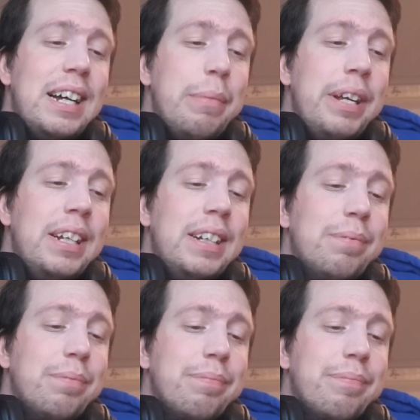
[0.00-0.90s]
I mean
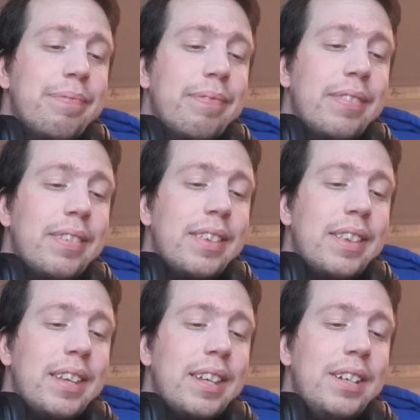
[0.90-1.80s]

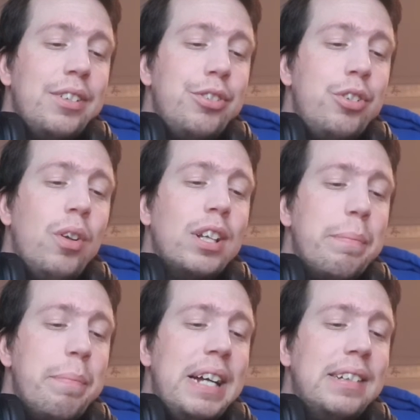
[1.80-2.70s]
you don't
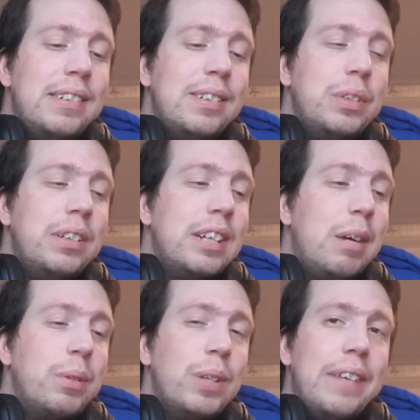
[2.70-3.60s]
mess with
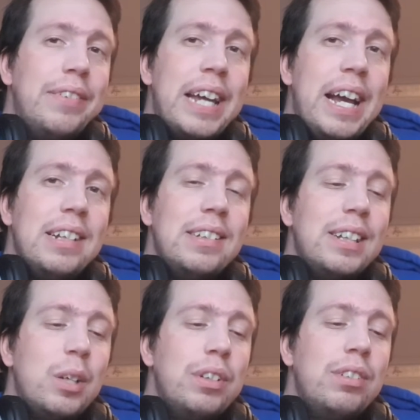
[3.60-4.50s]
someone who have
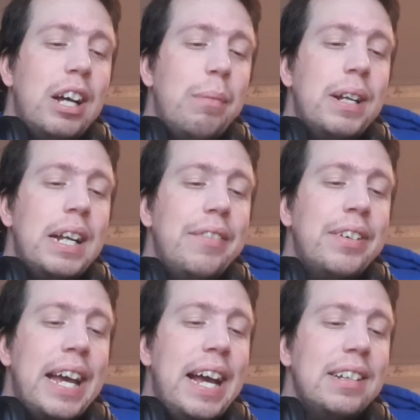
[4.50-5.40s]
cancer. When someone have
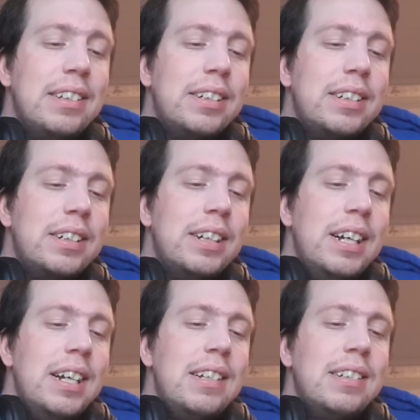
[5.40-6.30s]
cancer,
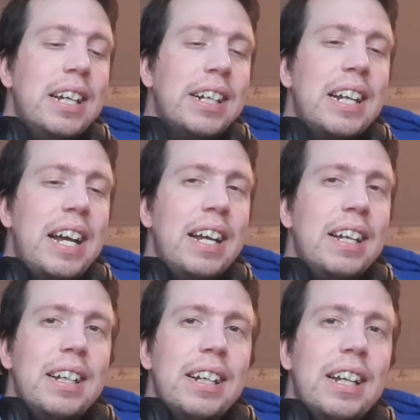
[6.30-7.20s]
it's not
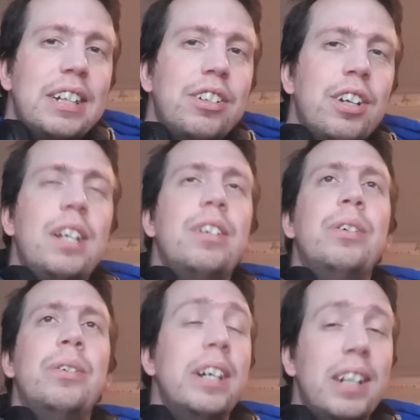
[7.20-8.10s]
like like you're gonna
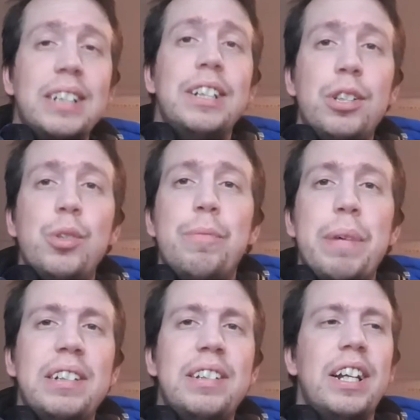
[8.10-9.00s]
do like the
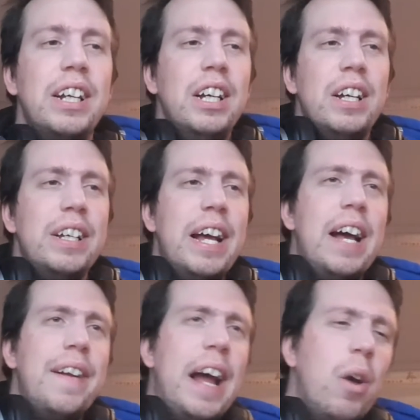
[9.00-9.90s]
douchebag said.
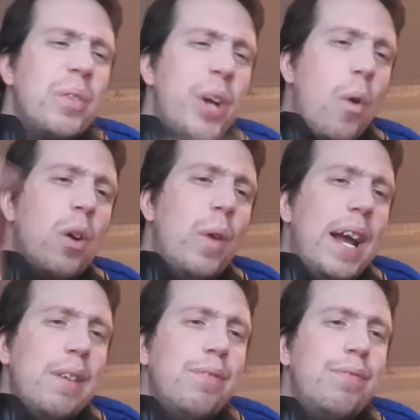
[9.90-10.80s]
Yeah, now go
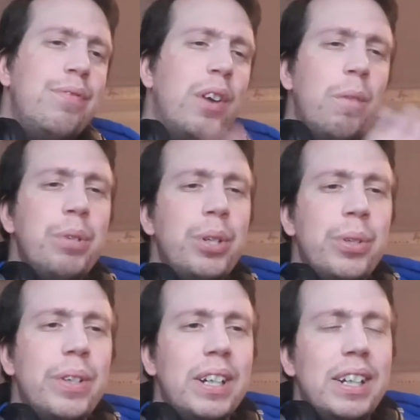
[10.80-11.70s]
away from
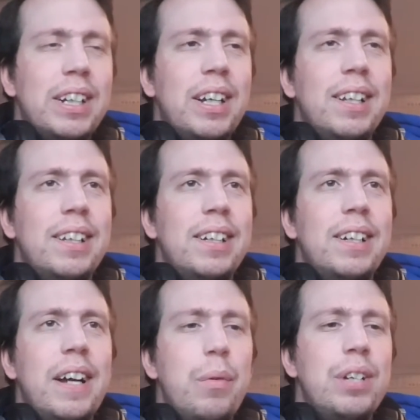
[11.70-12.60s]
you, and
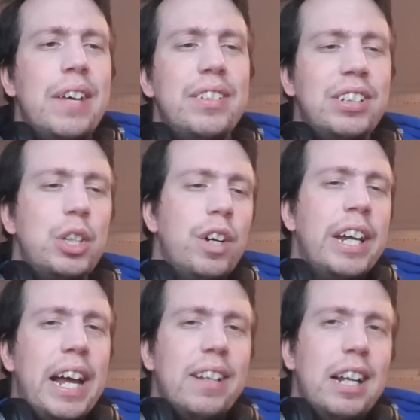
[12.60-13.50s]
uh, I will never see you again.